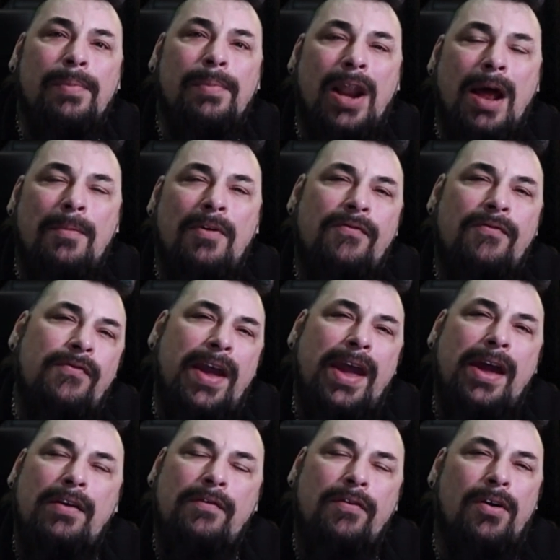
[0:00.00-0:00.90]
But I'm a
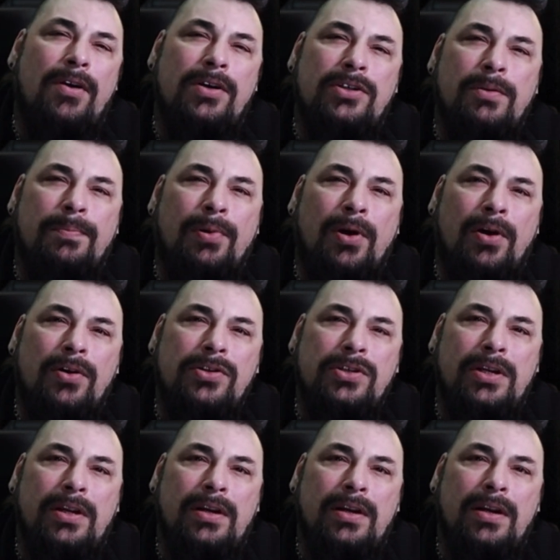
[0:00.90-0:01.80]
fan of her as a
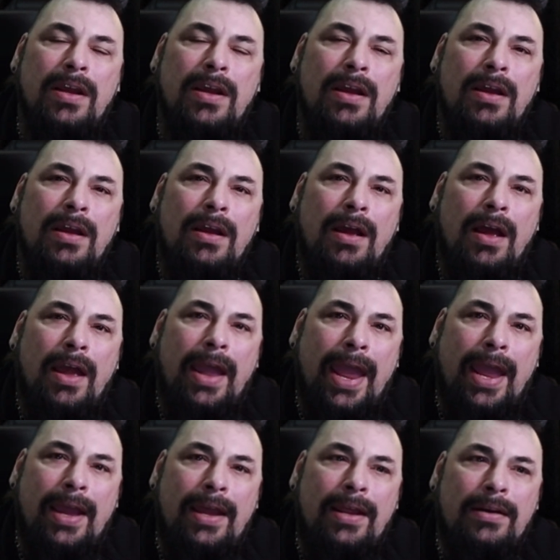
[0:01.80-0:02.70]
person,
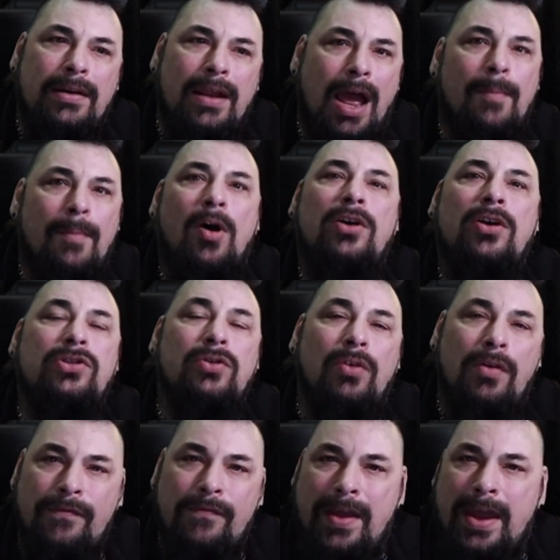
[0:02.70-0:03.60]
and I'm also
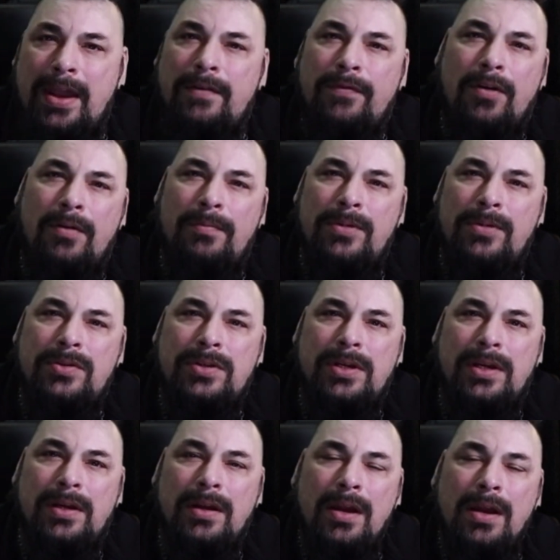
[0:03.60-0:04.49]
a fan of her
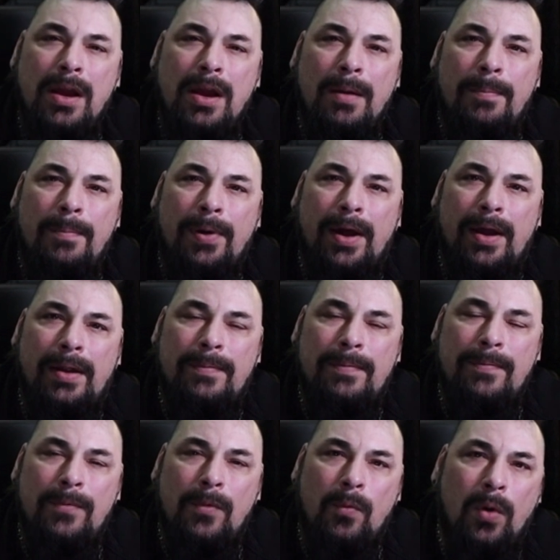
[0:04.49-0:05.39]
music. But
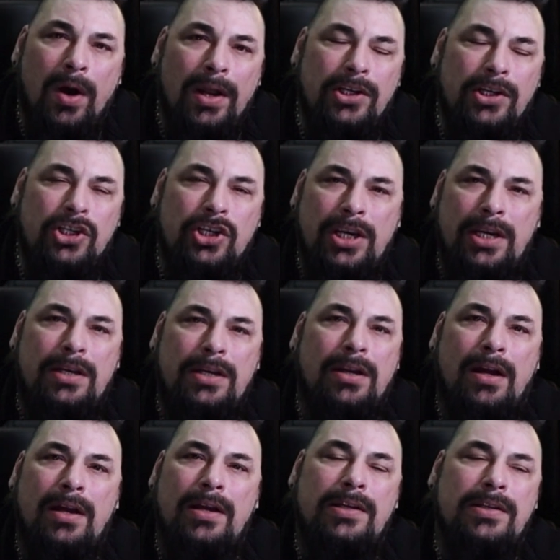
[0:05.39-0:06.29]
what she
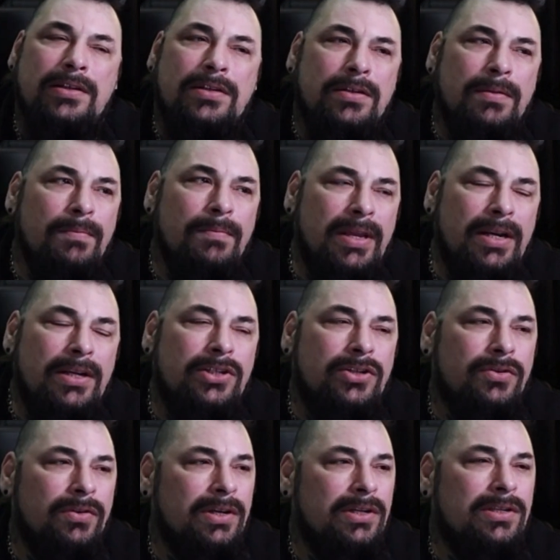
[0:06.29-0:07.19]
does
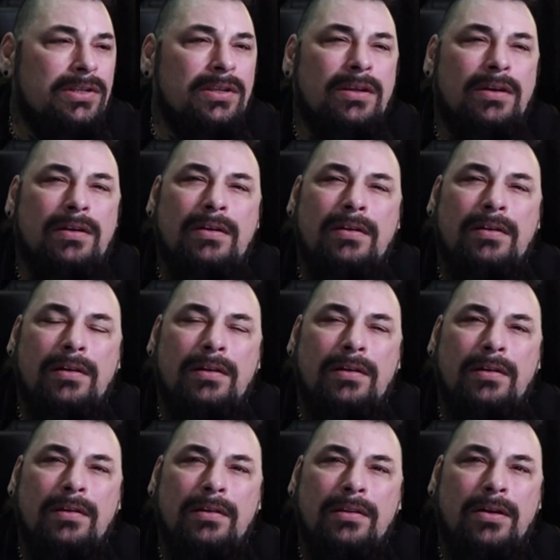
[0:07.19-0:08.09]
ministering to
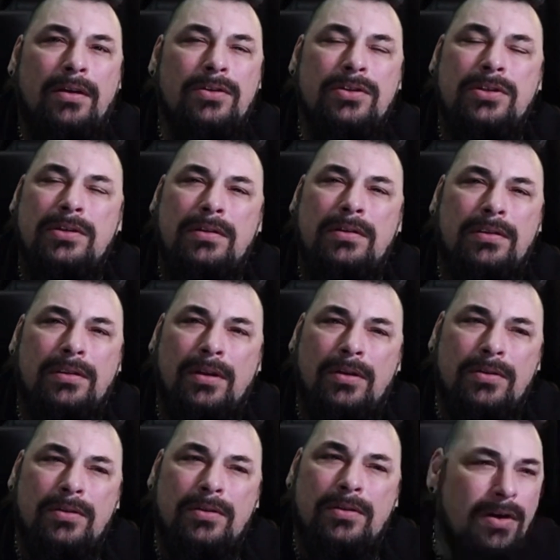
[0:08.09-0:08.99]
those
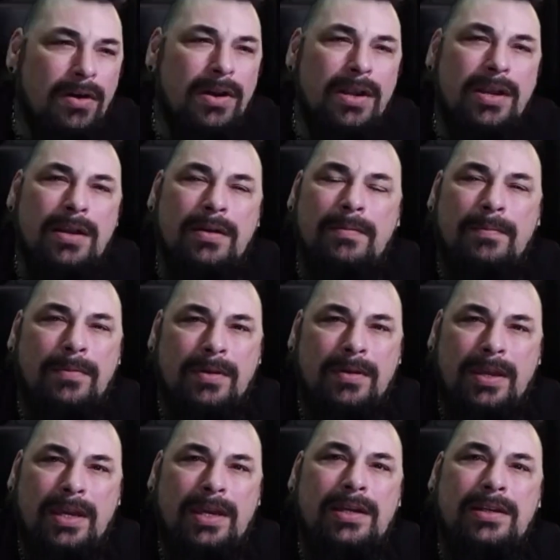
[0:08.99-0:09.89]
those hurting
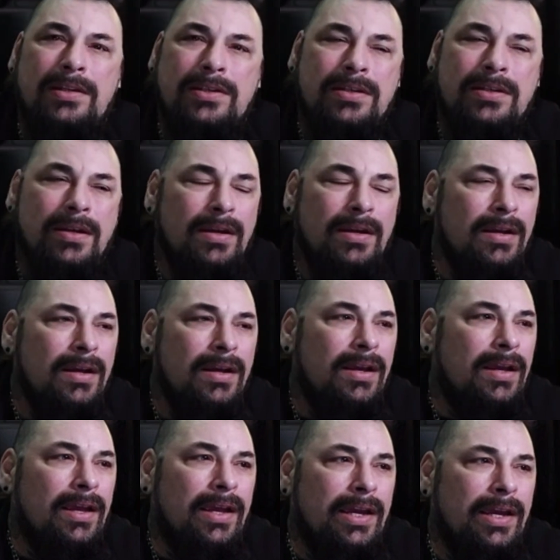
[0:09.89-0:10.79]
kids
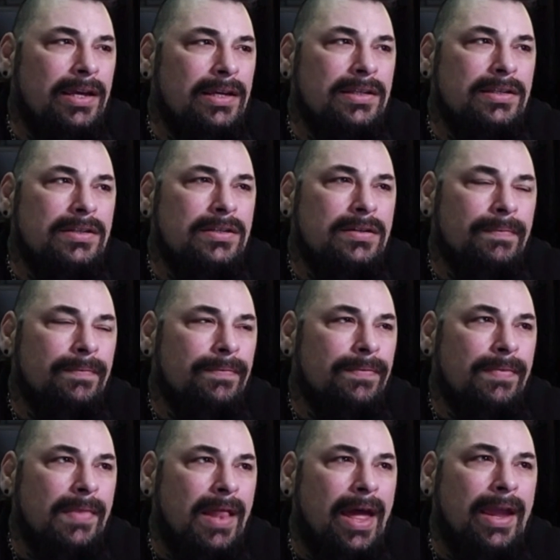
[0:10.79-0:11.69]
is
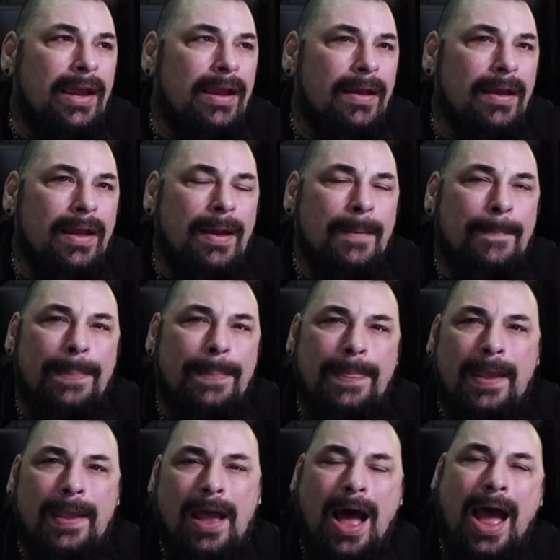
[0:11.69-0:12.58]
like it
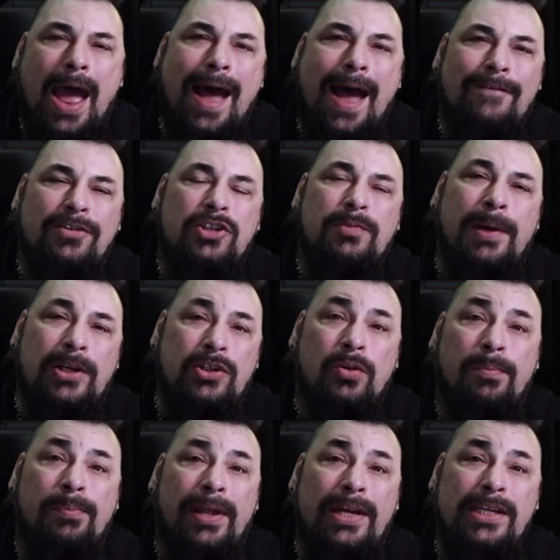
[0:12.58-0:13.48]
I have a special
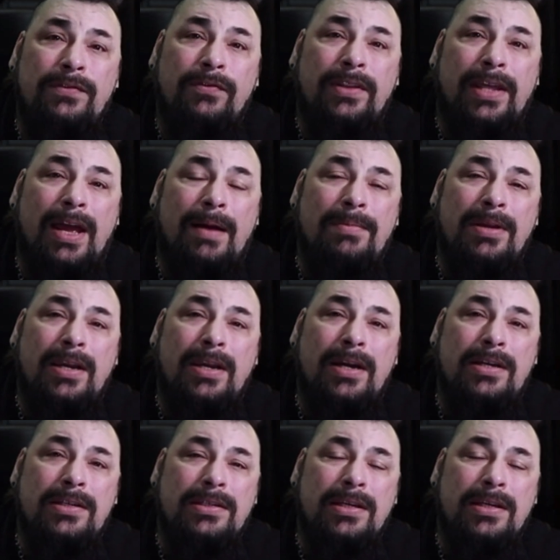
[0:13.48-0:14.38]
place for that
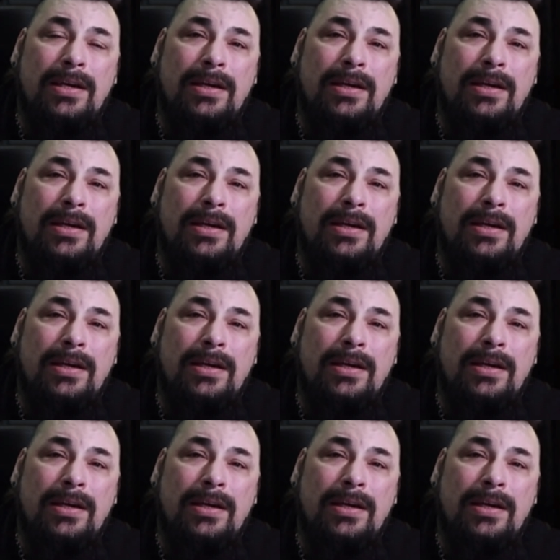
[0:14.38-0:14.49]
because